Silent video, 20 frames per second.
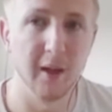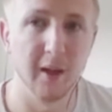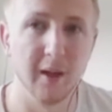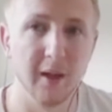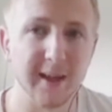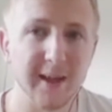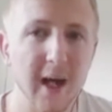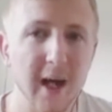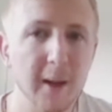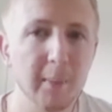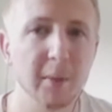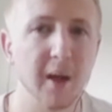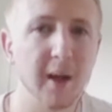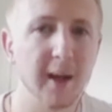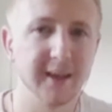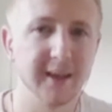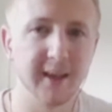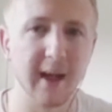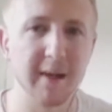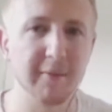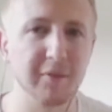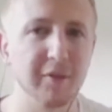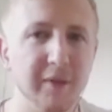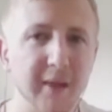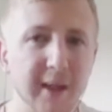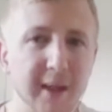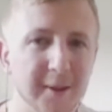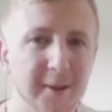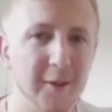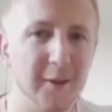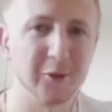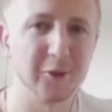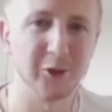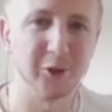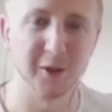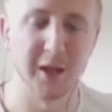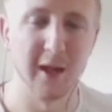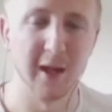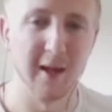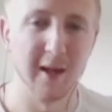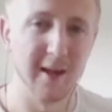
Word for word: And that applies in everything, not just,